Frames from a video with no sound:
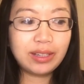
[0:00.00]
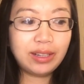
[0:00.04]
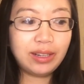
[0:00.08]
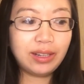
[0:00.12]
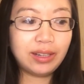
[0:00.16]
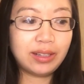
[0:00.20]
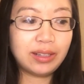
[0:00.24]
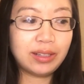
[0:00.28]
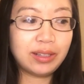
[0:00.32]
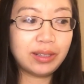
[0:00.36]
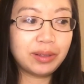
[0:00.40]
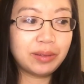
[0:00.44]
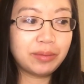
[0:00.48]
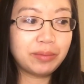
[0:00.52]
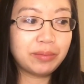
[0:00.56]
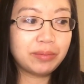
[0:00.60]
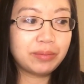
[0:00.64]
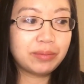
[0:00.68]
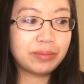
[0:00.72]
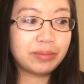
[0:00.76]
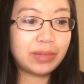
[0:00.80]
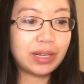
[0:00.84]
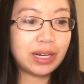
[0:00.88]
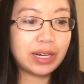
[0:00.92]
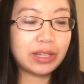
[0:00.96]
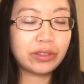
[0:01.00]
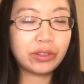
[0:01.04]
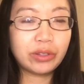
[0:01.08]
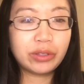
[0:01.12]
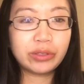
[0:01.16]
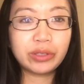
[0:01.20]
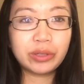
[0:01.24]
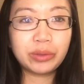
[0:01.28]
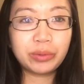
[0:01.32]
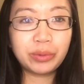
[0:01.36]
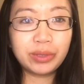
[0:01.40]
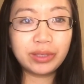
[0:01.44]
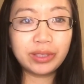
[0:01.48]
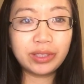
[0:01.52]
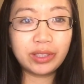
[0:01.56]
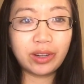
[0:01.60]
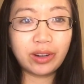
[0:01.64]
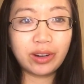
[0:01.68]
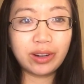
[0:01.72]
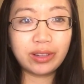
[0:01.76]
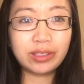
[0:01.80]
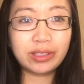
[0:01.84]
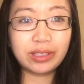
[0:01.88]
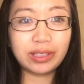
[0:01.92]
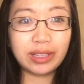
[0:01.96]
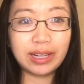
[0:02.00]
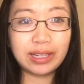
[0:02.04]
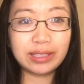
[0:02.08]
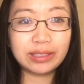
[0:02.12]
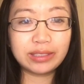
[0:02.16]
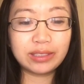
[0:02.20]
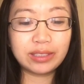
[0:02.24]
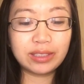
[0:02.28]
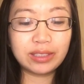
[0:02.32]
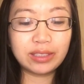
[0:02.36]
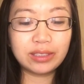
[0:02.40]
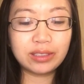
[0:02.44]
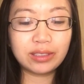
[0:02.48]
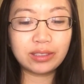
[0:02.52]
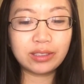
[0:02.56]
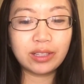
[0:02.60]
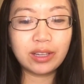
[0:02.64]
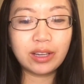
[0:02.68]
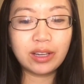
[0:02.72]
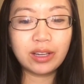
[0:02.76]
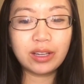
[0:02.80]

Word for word: um, and those are really hard classes.